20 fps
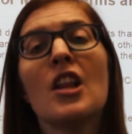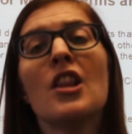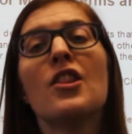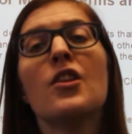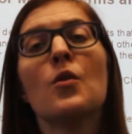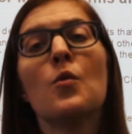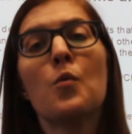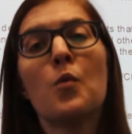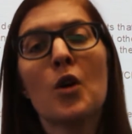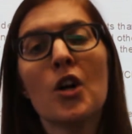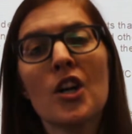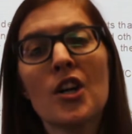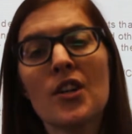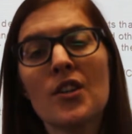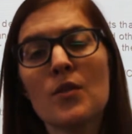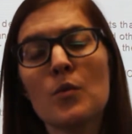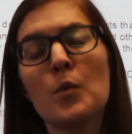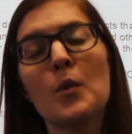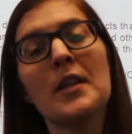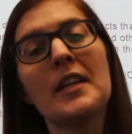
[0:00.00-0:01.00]
the
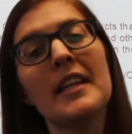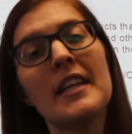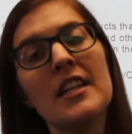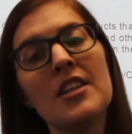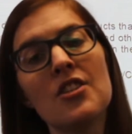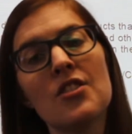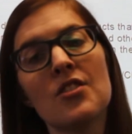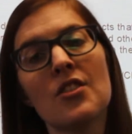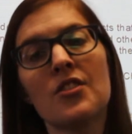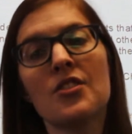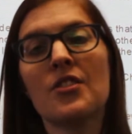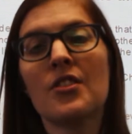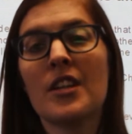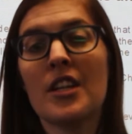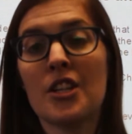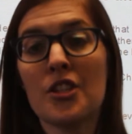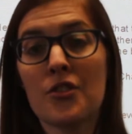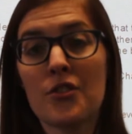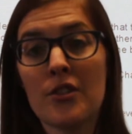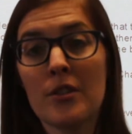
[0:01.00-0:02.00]
workers will each start to
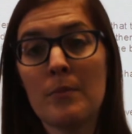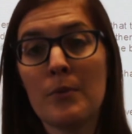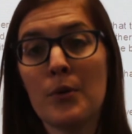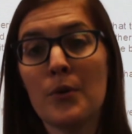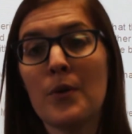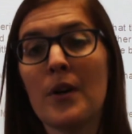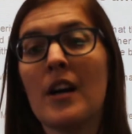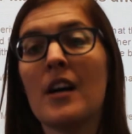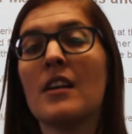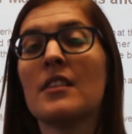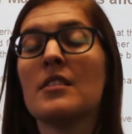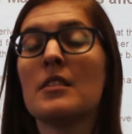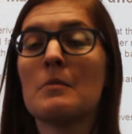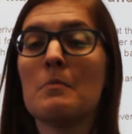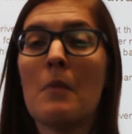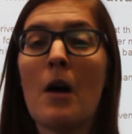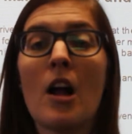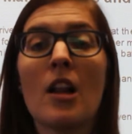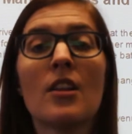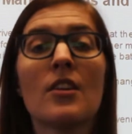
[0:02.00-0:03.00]
contribute a
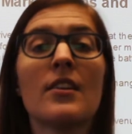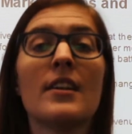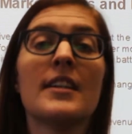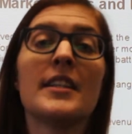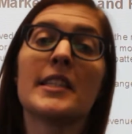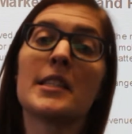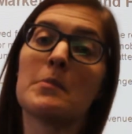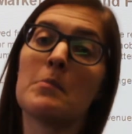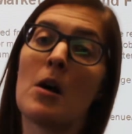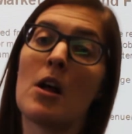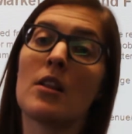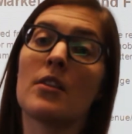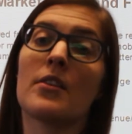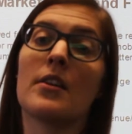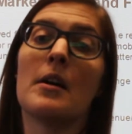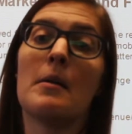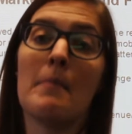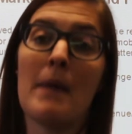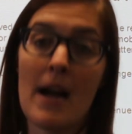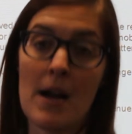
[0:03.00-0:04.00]
smaller and smaller
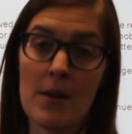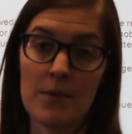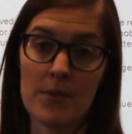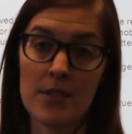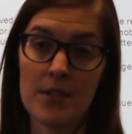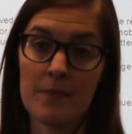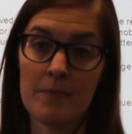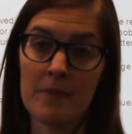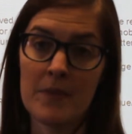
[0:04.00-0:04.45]
amount.